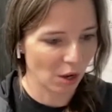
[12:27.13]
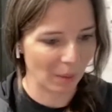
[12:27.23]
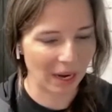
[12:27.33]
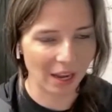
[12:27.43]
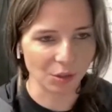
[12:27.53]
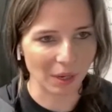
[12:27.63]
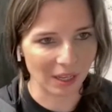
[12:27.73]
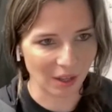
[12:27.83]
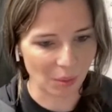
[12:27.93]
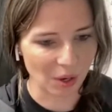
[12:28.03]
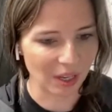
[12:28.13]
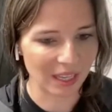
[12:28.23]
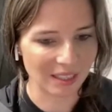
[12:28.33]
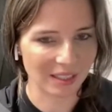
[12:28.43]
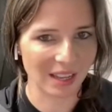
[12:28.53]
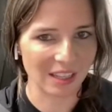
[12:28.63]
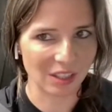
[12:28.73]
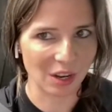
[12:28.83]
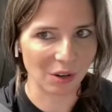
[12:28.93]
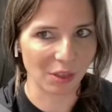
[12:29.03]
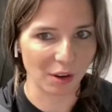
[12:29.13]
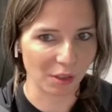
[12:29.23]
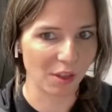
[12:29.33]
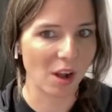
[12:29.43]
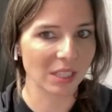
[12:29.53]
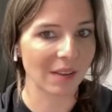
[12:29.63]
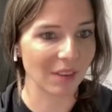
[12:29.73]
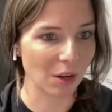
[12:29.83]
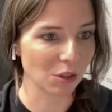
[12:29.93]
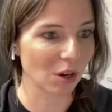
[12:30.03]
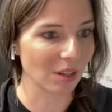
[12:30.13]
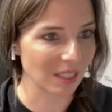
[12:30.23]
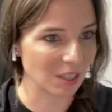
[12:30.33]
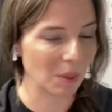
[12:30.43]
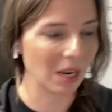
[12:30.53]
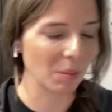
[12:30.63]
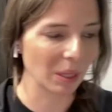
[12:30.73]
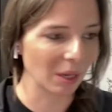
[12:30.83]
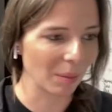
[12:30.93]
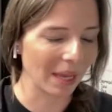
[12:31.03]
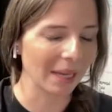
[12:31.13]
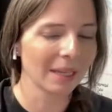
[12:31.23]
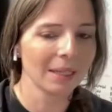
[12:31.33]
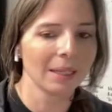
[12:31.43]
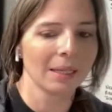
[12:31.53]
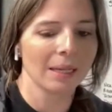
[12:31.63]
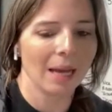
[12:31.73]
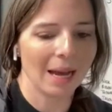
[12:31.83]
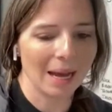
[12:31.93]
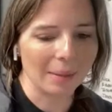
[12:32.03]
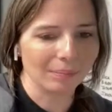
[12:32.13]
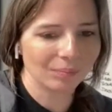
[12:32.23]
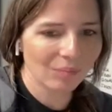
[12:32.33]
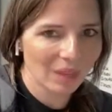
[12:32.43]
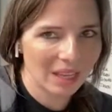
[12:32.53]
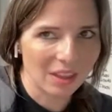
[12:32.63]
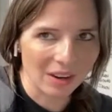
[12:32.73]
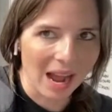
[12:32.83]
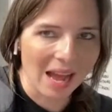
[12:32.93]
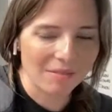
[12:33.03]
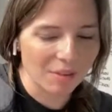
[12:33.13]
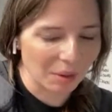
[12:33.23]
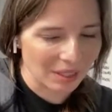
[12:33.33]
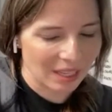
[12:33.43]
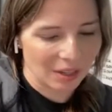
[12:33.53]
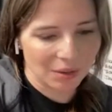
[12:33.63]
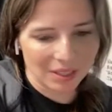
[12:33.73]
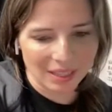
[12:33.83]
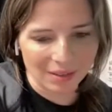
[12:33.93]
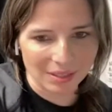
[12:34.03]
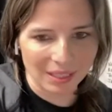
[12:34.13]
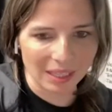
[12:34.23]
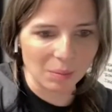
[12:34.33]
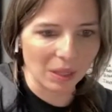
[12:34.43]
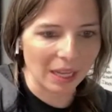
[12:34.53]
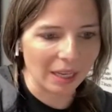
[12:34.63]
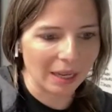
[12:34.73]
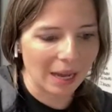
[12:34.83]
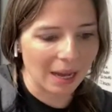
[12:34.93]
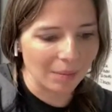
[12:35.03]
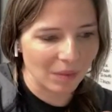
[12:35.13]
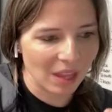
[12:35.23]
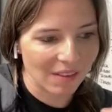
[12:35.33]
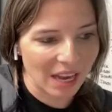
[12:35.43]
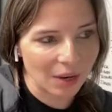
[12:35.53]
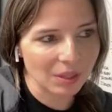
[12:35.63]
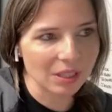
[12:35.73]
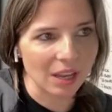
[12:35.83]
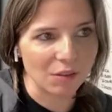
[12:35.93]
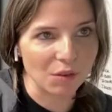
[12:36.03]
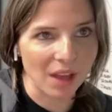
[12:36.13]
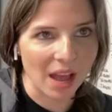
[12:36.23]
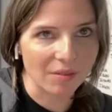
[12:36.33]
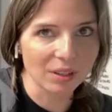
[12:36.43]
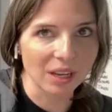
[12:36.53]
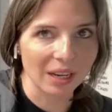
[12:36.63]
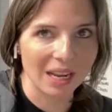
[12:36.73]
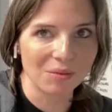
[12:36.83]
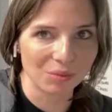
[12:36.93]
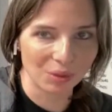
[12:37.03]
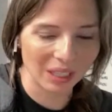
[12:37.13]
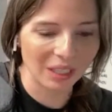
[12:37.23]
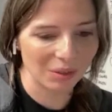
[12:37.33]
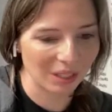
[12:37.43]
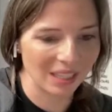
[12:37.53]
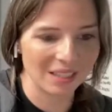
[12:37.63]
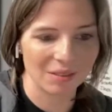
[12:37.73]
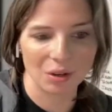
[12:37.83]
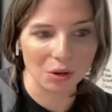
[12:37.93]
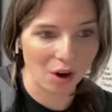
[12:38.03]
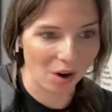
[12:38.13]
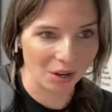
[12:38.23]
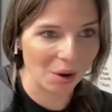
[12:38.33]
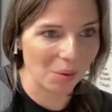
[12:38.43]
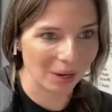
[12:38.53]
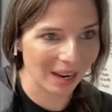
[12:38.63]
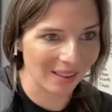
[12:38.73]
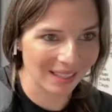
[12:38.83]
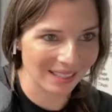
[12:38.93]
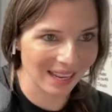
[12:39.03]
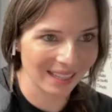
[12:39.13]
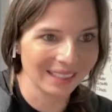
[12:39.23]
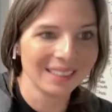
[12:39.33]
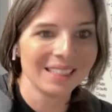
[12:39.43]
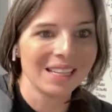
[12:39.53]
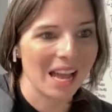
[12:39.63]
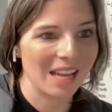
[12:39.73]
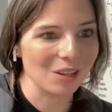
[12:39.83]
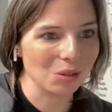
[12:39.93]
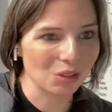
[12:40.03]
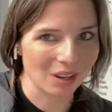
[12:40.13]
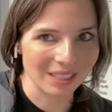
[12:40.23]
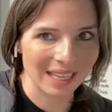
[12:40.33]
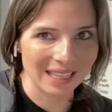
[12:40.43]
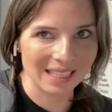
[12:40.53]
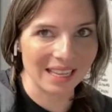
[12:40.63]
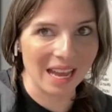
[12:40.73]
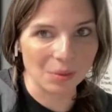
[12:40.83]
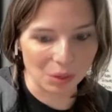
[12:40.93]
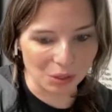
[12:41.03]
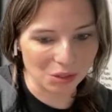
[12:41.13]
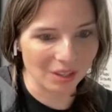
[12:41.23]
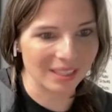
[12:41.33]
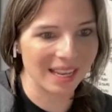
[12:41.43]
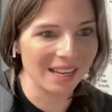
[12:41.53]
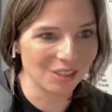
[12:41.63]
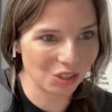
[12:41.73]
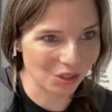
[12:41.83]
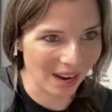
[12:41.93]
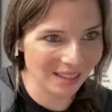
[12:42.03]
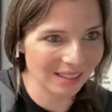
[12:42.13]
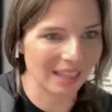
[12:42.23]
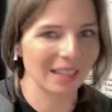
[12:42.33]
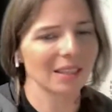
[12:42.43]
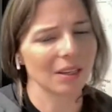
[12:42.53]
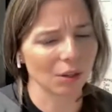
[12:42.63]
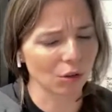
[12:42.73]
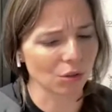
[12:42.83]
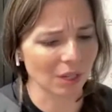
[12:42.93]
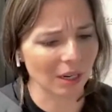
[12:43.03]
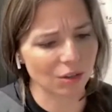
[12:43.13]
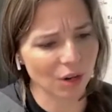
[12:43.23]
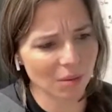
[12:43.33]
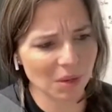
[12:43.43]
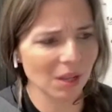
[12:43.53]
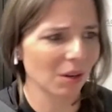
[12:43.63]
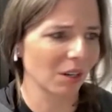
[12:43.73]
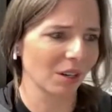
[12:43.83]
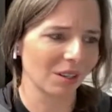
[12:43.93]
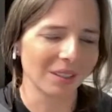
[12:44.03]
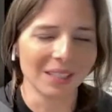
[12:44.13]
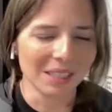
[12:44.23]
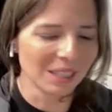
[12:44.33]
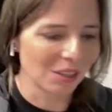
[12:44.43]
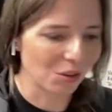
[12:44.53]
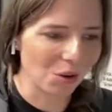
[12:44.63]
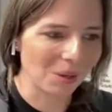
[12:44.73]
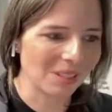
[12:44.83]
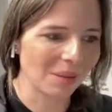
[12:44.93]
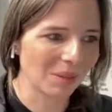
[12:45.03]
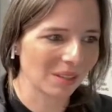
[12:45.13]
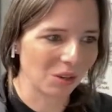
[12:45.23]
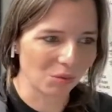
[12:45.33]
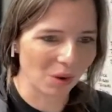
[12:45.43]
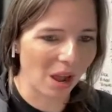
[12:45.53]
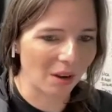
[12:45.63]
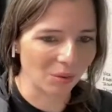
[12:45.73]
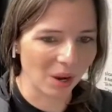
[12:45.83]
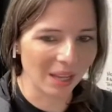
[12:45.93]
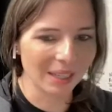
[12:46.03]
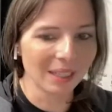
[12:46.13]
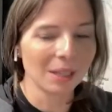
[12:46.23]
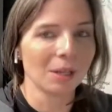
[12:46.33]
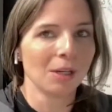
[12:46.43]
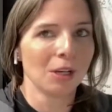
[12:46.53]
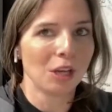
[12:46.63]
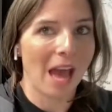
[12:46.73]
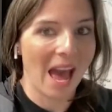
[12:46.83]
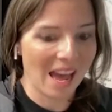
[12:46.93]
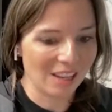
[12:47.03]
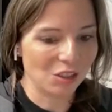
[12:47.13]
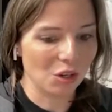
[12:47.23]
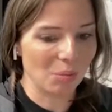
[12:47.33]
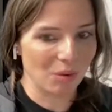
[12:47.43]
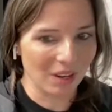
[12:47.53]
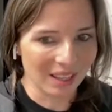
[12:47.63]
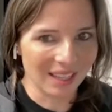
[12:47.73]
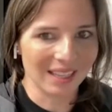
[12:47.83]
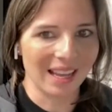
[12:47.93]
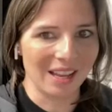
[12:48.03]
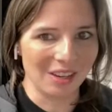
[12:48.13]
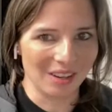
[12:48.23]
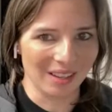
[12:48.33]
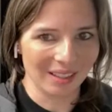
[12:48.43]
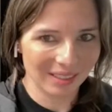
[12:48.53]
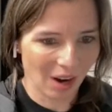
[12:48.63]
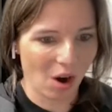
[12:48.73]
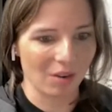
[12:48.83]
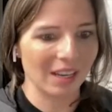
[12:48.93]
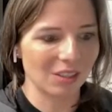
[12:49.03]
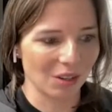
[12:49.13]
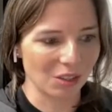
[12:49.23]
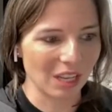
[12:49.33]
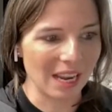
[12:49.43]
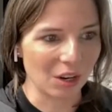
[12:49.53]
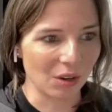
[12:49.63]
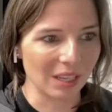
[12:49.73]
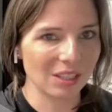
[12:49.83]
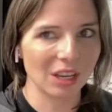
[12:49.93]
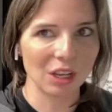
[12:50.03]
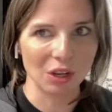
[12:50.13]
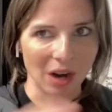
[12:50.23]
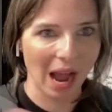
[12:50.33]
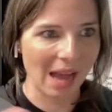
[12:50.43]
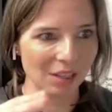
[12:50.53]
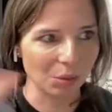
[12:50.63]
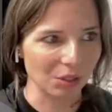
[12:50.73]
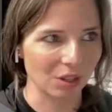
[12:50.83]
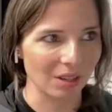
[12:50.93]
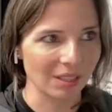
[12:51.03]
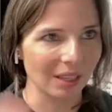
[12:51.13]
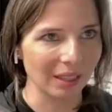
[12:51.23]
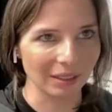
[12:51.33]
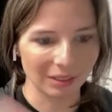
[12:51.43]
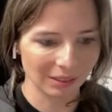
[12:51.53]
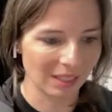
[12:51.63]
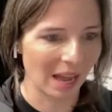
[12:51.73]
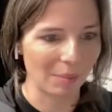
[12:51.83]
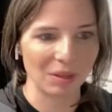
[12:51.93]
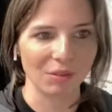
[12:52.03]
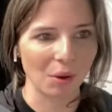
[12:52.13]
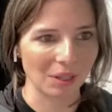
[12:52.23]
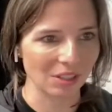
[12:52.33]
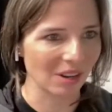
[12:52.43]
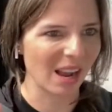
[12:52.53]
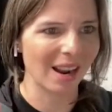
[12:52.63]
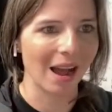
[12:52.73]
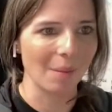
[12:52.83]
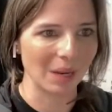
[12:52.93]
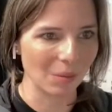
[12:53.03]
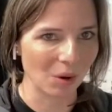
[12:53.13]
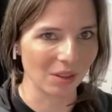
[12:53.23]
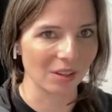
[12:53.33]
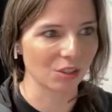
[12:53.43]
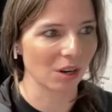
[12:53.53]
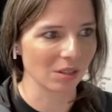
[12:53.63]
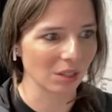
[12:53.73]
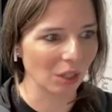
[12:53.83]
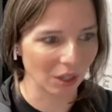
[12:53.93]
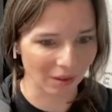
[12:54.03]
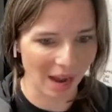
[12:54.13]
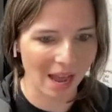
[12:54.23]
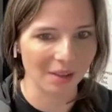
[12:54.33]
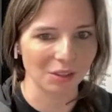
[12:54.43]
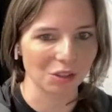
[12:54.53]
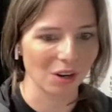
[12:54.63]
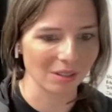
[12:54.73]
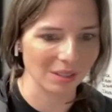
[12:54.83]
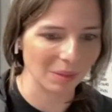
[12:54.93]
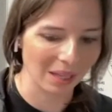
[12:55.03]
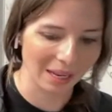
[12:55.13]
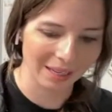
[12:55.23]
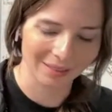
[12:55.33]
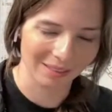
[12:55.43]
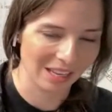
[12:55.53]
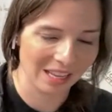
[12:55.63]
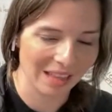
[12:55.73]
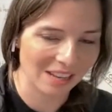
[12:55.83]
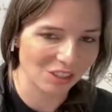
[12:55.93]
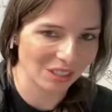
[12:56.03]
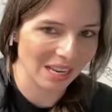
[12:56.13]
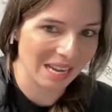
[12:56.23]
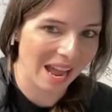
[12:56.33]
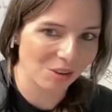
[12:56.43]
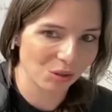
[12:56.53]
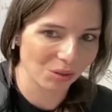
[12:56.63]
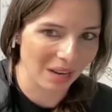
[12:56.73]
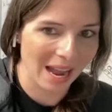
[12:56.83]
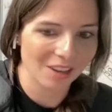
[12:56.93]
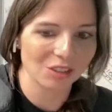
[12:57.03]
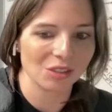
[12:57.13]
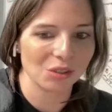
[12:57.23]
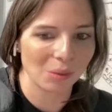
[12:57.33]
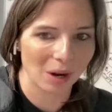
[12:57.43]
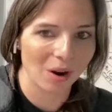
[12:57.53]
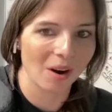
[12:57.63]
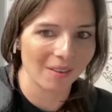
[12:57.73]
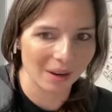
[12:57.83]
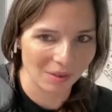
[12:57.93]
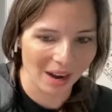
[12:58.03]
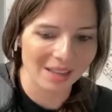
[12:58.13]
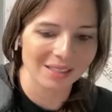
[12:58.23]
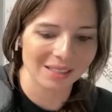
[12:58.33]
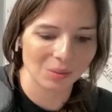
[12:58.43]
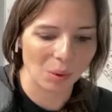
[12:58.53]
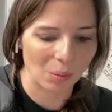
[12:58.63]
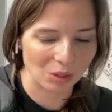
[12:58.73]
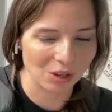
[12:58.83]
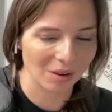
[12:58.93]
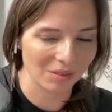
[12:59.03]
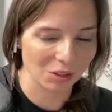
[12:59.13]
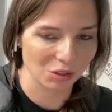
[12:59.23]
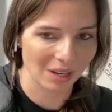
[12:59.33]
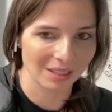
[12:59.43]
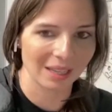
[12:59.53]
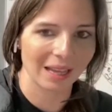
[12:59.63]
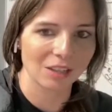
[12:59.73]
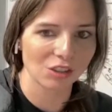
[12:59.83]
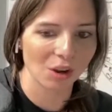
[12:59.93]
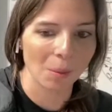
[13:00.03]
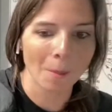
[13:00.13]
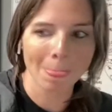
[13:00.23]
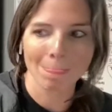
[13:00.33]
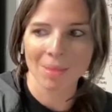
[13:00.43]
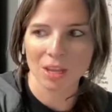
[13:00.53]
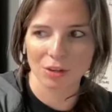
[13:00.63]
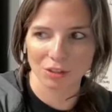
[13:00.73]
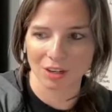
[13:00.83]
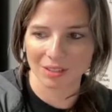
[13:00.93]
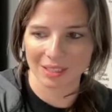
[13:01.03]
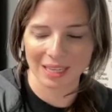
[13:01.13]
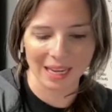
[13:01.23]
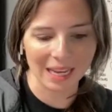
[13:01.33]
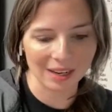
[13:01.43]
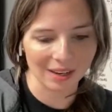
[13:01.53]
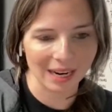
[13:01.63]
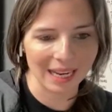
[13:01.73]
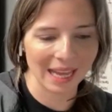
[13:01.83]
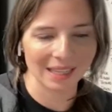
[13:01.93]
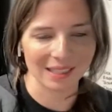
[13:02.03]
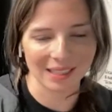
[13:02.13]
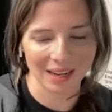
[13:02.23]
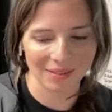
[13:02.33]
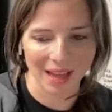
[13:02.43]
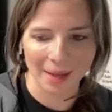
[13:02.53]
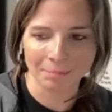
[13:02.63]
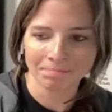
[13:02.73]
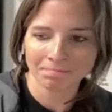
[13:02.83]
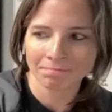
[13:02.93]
oh my gosh, why didn't that work? It's their thoughts have now started to speed up a little bit. Their eye focus. I know this sounds silly, but like if you've ever done a really, really difficult cardio workout, let's say, and you start to get to the end where you start to get stressed, like let's say you're cruising on a treadmill, or you're doing something, you're on a run, as you're breathing and your heart rate starts to increase, your eyes will start to not be focused. They're not calm anymore. They're starting to look around. They're starting to be like, that's just a natural reaction to when our heart rate rises and when we're starting to feel stressed like that. So you'll start to see a hitter, again, instead of that